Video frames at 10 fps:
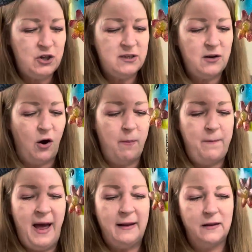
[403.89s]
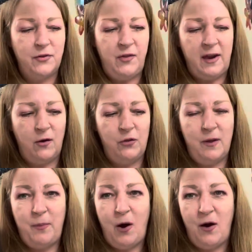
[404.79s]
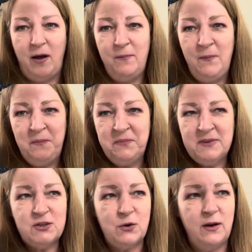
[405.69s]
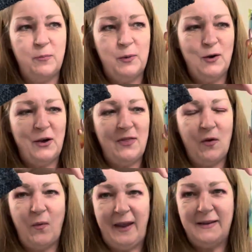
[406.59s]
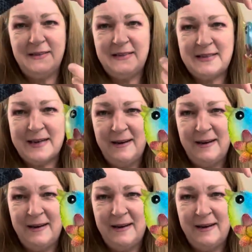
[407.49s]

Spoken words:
has got a bell thing on the bottom, so it'll blow in the wind.